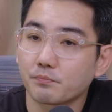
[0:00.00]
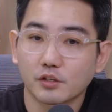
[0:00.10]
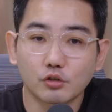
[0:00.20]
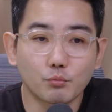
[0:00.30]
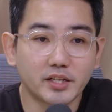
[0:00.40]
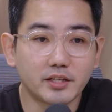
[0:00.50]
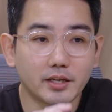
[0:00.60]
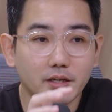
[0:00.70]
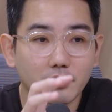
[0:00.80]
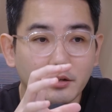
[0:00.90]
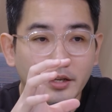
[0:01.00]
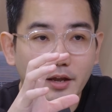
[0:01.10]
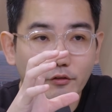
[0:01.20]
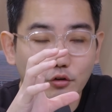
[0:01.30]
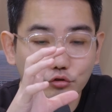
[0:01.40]
So when they
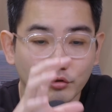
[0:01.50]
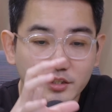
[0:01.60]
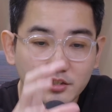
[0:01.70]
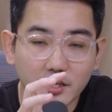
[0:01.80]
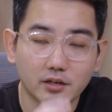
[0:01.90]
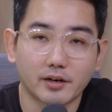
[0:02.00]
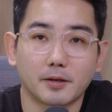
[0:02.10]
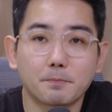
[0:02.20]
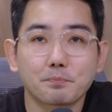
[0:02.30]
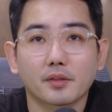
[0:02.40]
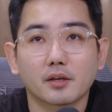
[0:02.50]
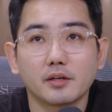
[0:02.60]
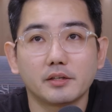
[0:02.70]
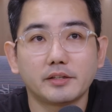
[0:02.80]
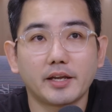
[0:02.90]
have controlling stake, right,
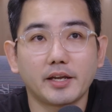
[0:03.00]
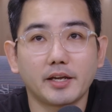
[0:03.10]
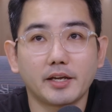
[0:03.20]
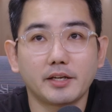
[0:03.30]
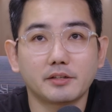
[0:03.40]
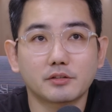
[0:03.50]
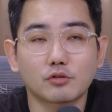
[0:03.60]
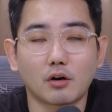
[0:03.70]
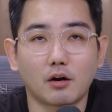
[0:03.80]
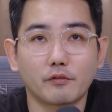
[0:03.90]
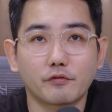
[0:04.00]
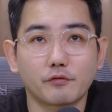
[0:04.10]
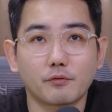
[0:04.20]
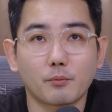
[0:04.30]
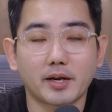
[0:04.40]
they sort
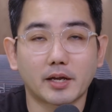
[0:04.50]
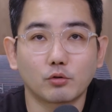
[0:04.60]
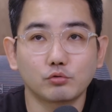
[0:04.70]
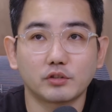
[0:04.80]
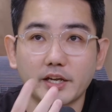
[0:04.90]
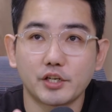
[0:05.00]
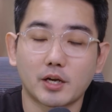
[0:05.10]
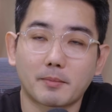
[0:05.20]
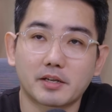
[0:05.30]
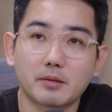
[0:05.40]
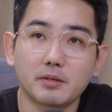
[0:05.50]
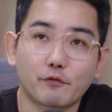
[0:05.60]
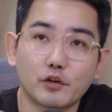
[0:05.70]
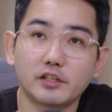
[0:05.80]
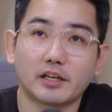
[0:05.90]
of, when I go to the AGM, right, it gives me the
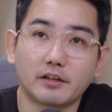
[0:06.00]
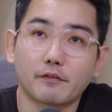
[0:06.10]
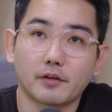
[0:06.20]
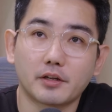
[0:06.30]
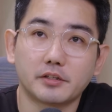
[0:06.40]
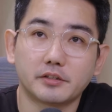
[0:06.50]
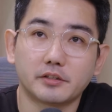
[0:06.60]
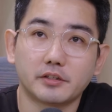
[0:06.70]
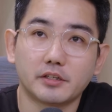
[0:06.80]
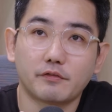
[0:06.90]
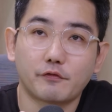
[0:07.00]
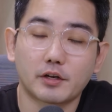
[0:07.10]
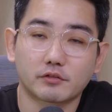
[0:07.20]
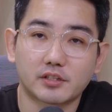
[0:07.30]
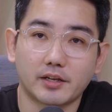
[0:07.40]
feeling that it
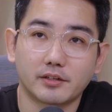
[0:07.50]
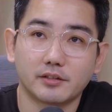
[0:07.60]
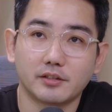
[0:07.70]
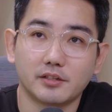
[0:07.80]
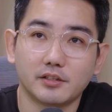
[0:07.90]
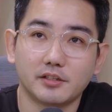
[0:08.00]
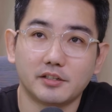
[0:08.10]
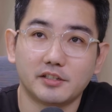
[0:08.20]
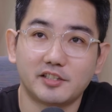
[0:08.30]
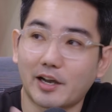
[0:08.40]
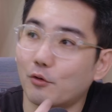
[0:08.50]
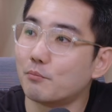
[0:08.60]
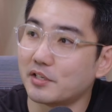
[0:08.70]
feels that it's their own